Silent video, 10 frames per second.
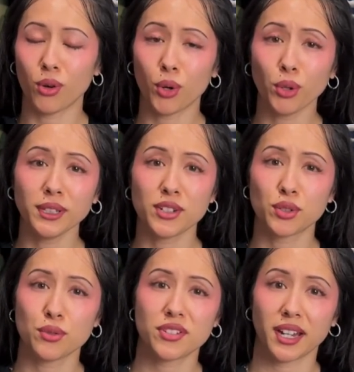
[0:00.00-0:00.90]
Only
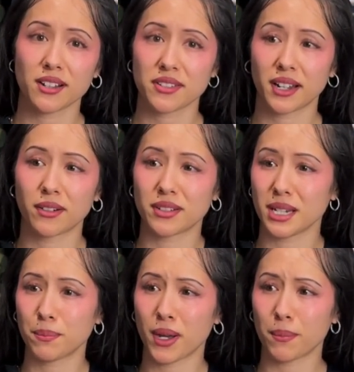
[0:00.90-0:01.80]
2 sales here.
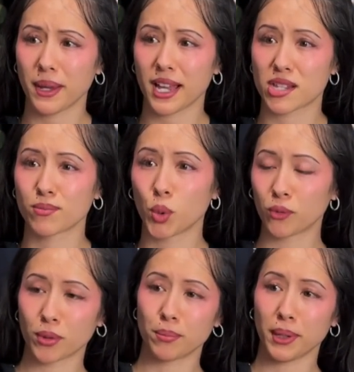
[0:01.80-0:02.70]
Depop has moved
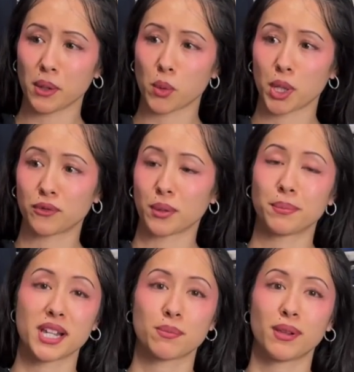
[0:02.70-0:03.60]
from being one of our
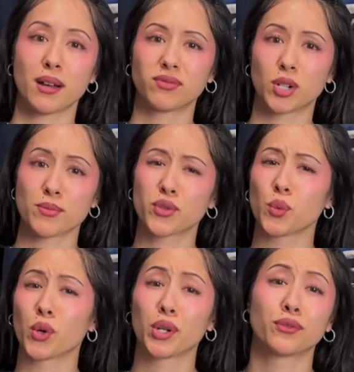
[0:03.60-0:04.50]
best platforms to
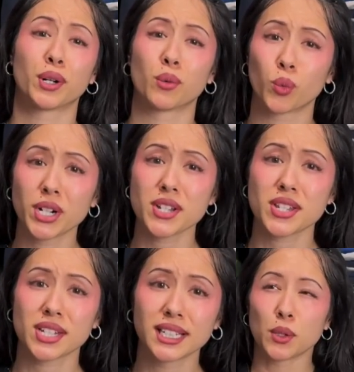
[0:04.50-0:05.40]
one of our worst,